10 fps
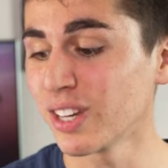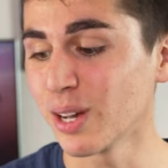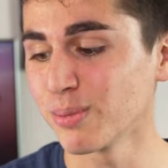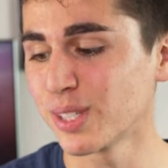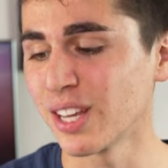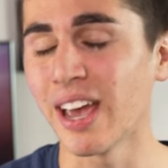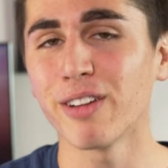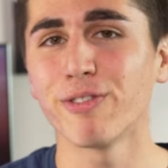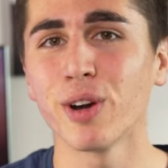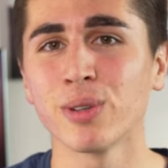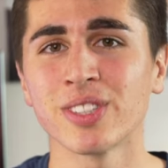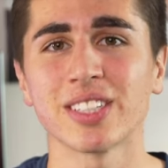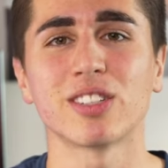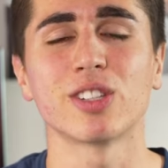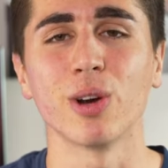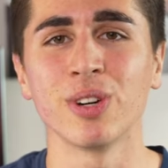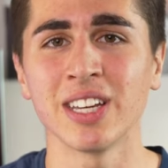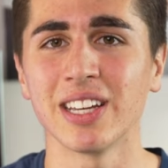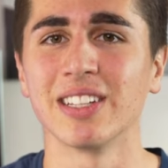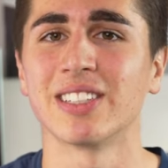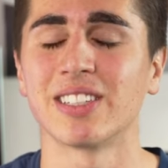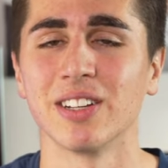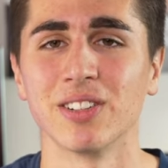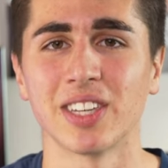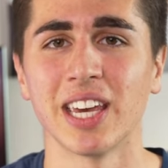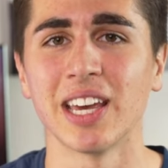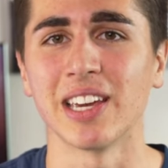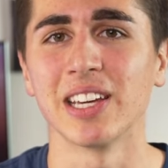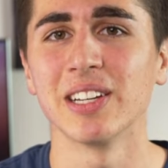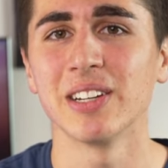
it comes to headphones, Sony is still king.